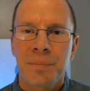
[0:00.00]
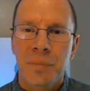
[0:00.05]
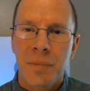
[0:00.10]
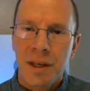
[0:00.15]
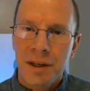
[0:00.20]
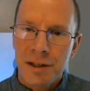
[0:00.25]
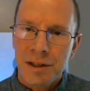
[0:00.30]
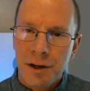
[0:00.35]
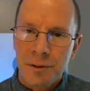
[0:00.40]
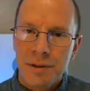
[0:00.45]

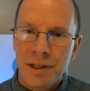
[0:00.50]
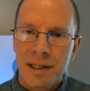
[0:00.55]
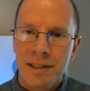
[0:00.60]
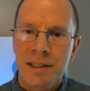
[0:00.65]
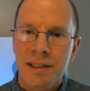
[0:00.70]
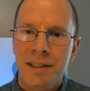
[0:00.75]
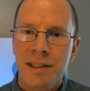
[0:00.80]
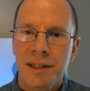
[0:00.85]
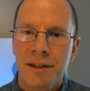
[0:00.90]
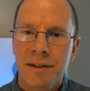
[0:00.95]
you don't
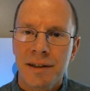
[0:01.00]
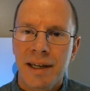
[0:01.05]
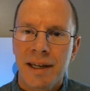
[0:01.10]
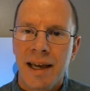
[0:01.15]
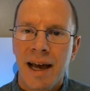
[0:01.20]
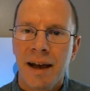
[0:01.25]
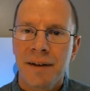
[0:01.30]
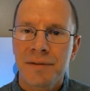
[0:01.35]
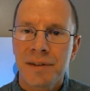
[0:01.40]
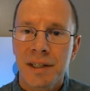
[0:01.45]
necessarily
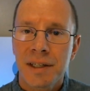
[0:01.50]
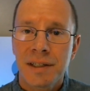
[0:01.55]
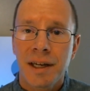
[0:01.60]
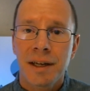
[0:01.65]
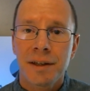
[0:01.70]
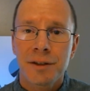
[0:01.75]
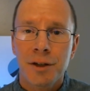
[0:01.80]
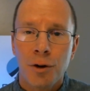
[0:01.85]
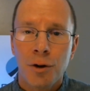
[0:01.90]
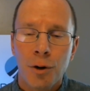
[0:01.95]
have to
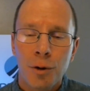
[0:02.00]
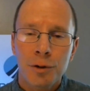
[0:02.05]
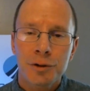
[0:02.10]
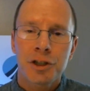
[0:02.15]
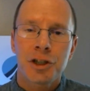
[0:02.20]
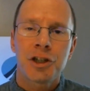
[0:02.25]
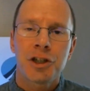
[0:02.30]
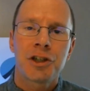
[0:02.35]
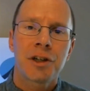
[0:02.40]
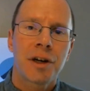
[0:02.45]
take the whole
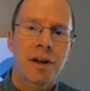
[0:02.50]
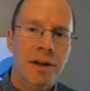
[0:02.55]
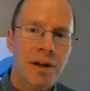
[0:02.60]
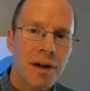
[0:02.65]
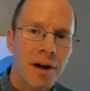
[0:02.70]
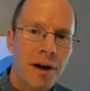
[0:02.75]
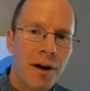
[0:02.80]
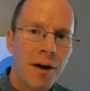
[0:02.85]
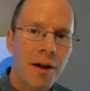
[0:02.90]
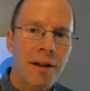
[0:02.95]

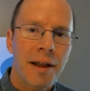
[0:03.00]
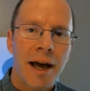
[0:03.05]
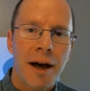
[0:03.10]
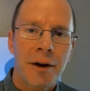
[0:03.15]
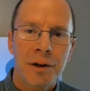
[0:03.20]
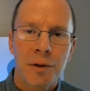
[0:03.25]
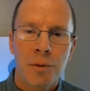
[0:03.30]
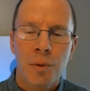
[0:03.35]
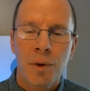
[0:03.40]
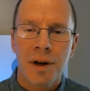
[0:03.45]
chunk all
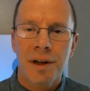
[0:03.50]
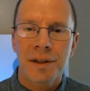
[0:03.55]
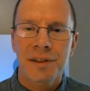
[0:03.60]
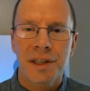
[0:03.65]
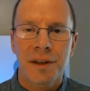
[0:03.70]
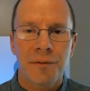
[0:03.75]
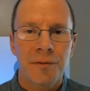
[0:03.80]
out at once.